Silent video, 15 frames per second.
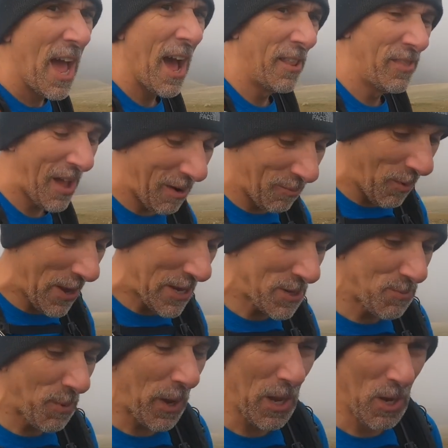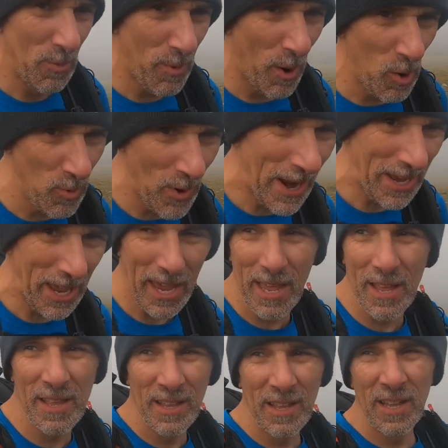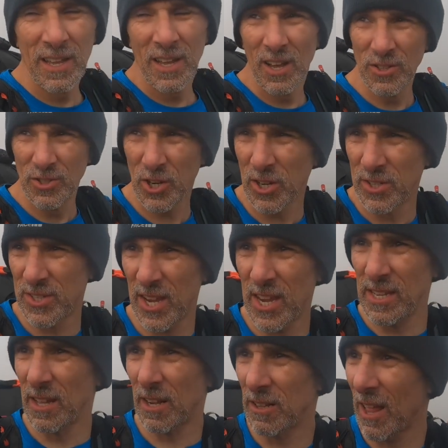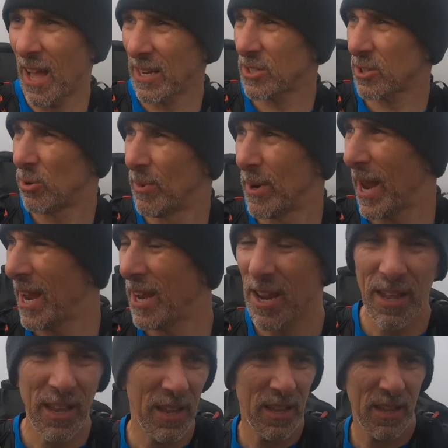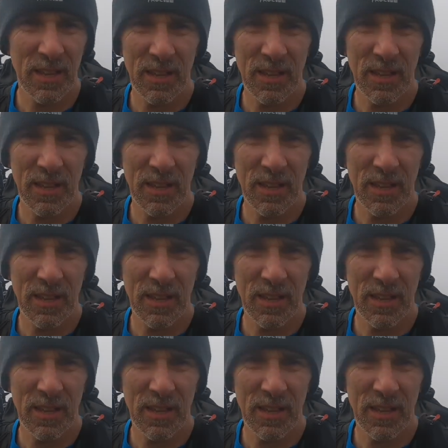and that wind's picking up already. As you can see, the crag's coming in.